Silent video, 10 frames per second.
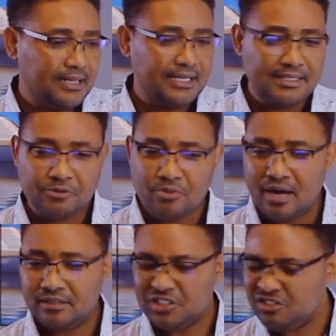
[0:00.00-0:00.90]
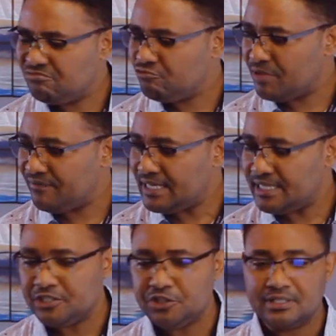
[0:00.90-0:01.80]
that is around
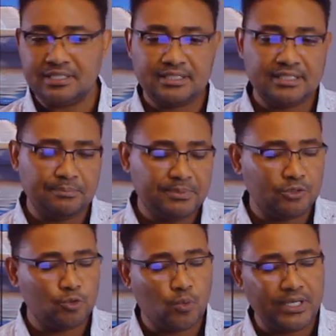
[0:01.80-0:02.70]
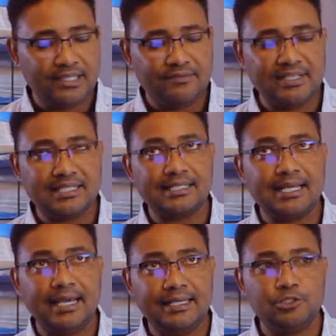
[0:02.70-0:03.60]
Revelations chapter 20, verse
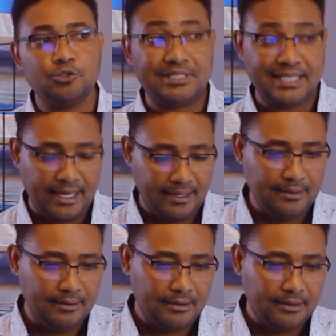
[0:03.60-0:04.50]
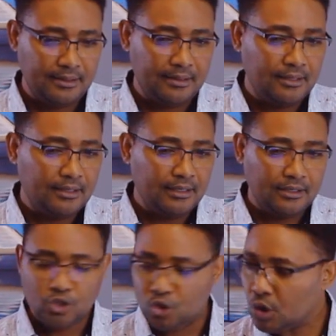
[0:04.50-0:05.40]
8 to 10,
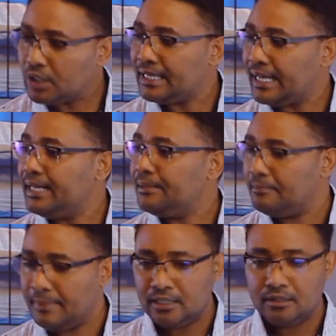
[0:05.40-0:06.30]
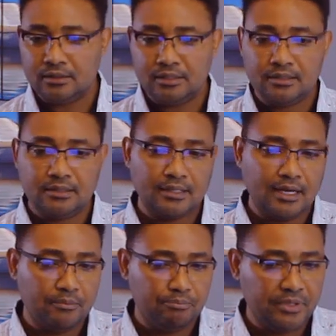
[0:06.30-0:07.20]
Gog and Magog
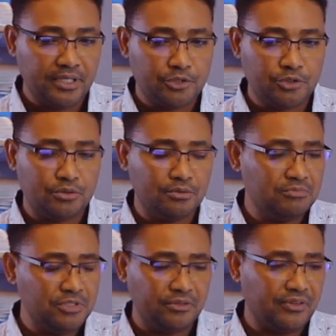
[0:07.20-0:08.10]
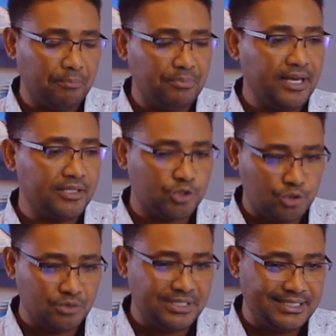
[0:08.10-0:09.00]
appear, you know, they appear as
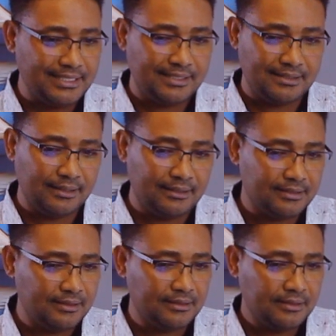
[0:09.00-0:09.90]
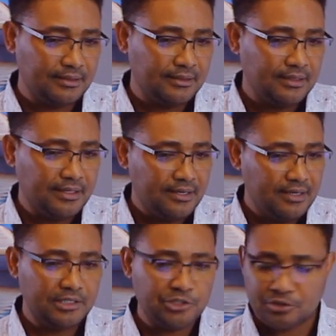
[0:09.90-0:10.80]
two distinct
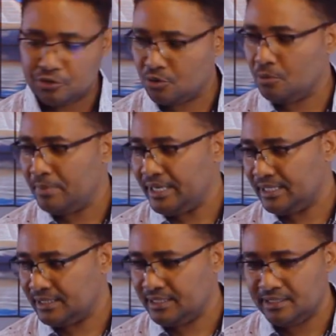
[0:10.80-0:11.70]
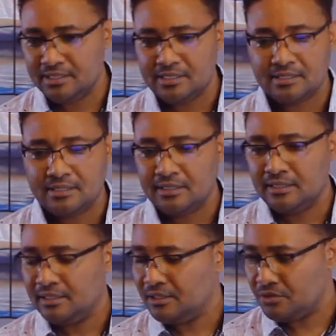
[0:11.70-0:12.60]
nations combined against
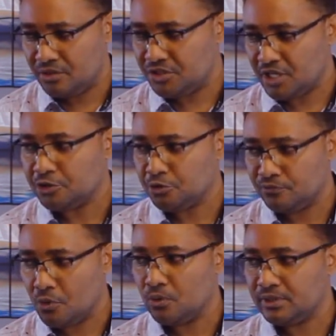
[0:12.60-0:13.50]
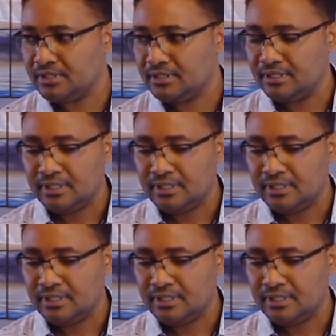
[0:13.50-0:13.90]
the Church of God.